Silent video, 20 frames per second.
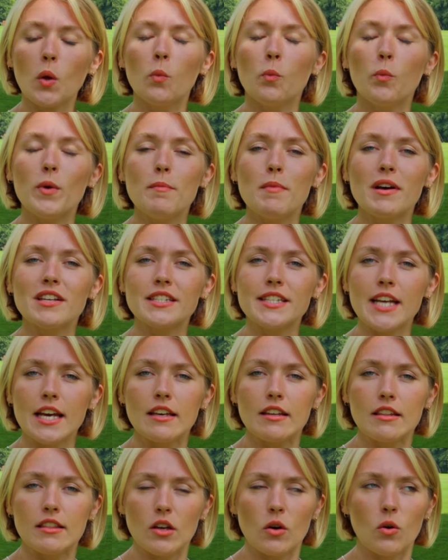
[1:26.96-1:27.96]
We must
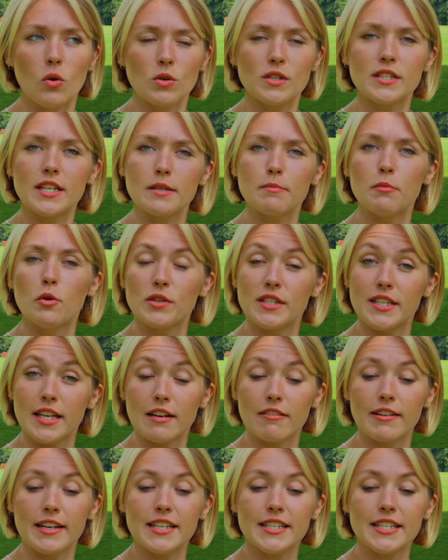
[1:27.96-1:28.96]
take the horses more
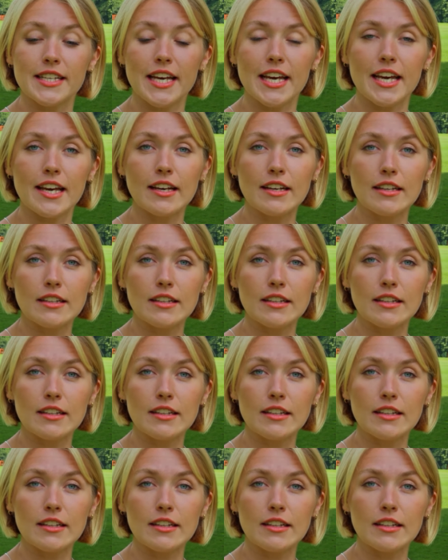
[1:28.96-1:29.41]
seriously.